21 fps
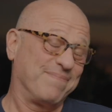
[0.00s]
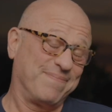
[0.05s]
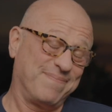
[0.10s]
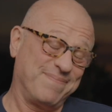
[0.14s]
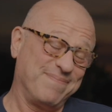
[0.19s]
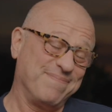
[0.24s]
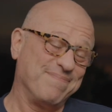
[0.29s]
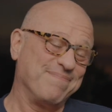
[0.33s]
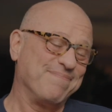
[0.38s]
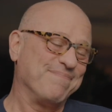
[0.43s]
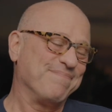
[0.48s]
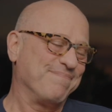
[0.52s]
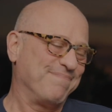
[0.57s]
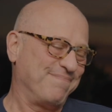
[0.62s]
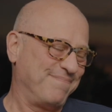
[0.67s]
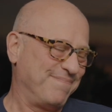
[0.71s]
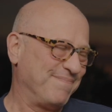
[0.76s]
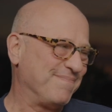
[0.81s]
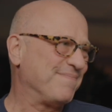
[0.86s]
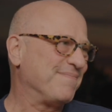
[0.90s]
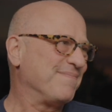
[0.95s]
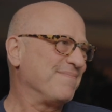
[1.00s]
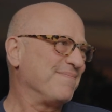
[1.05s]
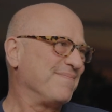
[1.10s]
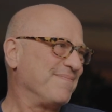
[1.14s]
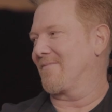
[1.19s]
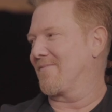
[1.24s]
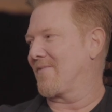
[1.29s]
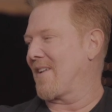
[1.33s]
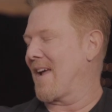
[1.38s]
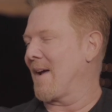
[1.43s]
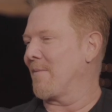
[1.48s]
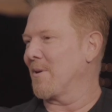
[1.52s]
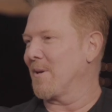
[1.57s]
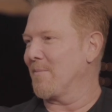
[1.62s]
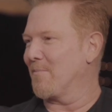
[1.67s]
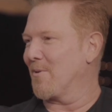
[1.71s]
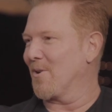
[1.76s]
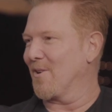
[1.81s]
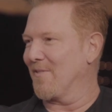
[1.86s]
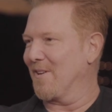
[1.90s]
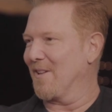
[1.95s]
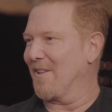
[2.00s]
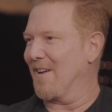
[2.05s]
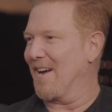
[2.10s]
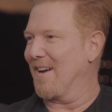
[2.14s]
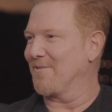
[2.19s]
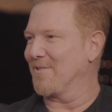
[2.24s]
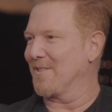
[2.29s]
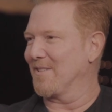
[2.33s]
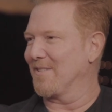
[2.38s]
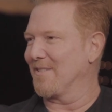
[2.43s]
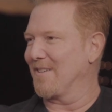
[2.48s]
just family and part of our lives. And